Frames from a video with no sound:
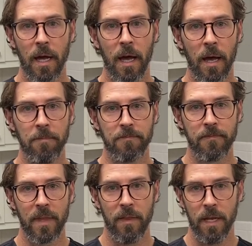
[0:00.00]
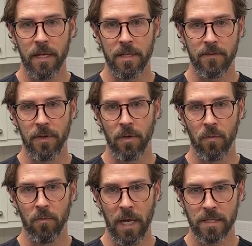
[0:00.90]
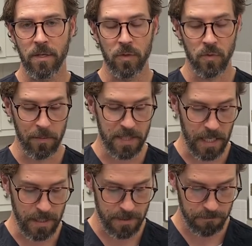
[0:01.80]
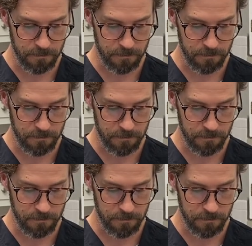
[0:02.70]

that is Phil Escue's website.